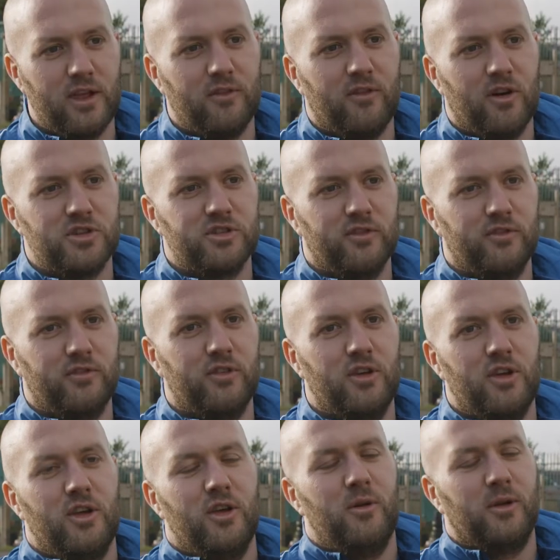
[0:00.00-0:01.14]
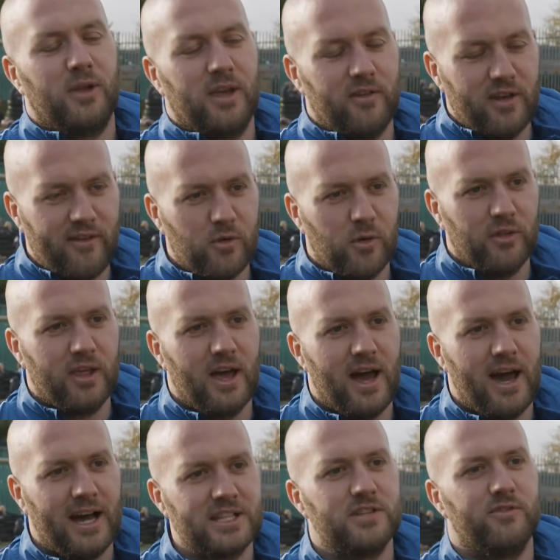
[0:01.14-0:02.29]
ethos of giving everyone the
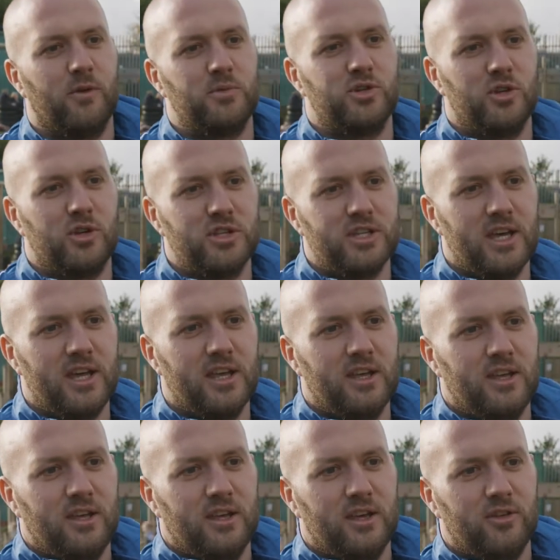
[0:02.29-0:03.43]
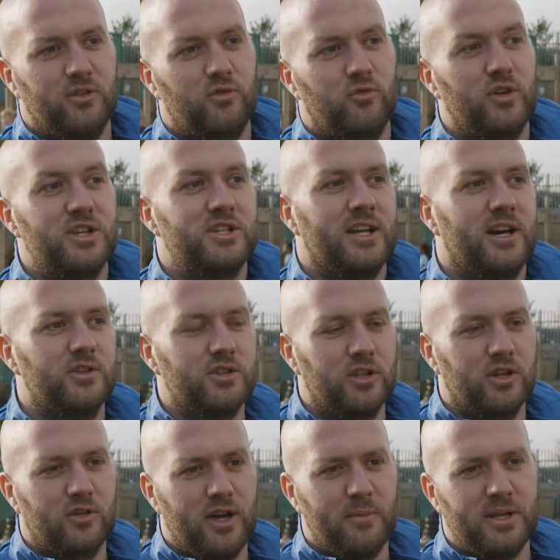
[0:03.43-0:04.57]
active opportunity and reaching out to the
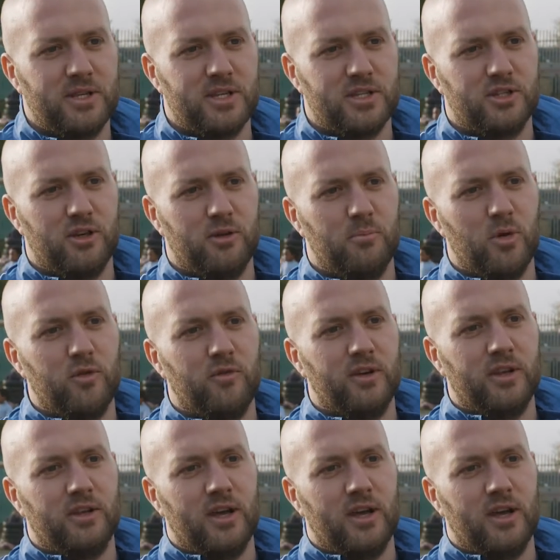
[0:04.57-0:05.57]
Greater Manchester Moving